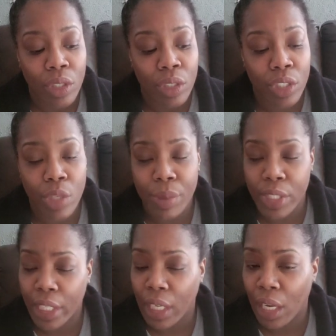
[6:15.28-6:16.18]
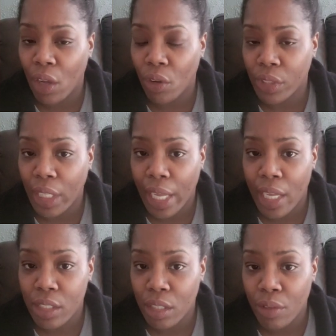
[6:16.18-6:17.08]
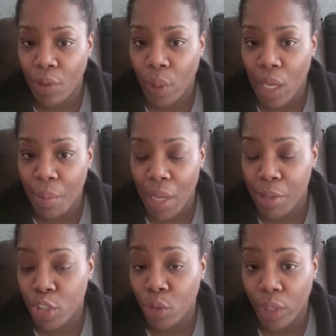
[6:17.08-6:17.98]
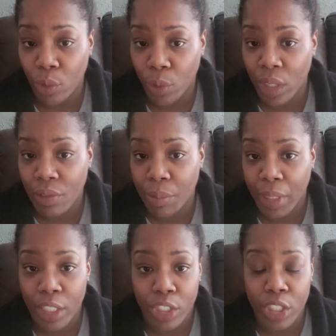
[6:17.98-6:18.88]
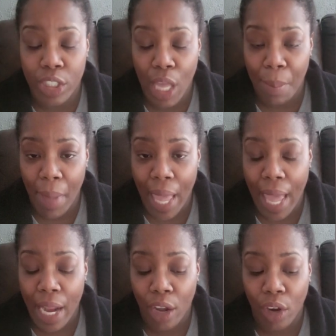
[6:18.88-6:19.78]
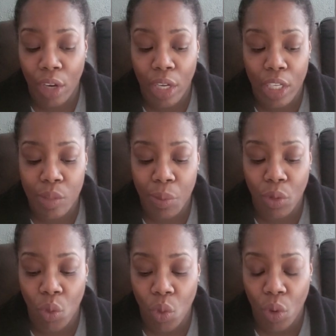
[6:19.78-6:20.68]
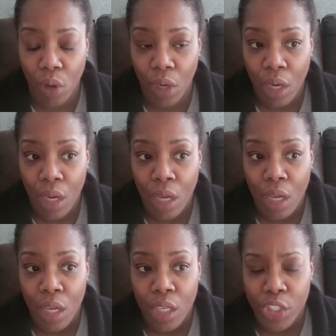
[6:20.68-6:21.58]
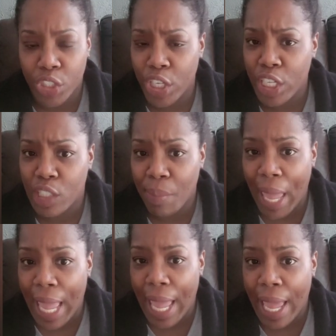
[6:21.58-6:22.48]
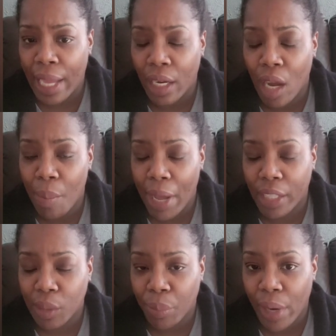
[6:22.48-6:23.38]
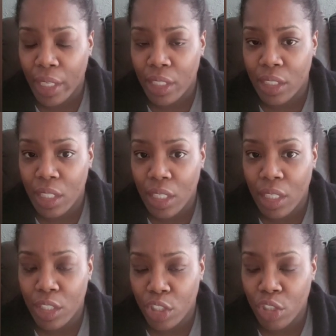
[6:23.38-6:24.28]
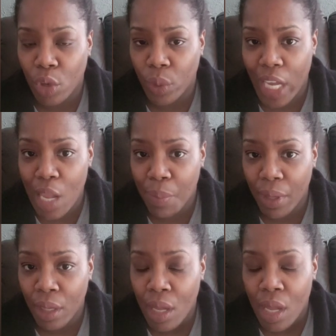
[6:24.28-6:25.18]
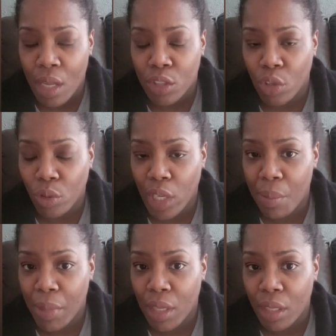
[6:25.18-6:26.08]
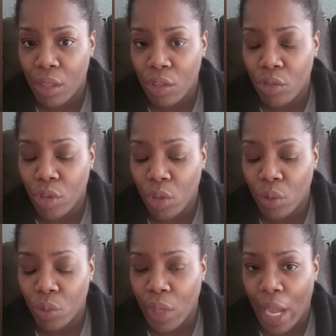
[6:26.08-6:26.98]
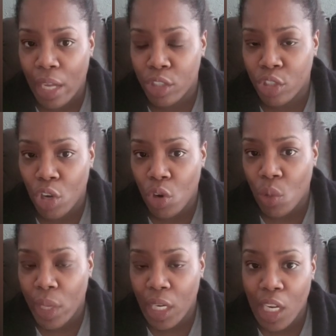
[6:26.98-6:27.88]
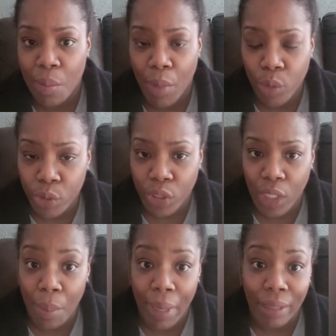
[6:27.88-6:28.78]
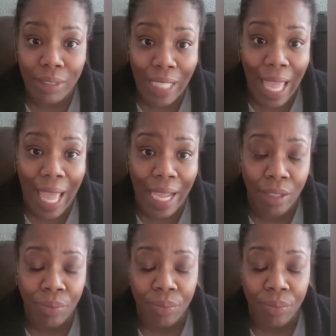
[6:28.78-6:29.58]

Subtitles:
she was thinking along the lines of, okay, maybe she's gonna get rid of it because she's that mad at her husband, or she's mad about the pregnancy and she's gonna keep it. So let me, not show any emotion about that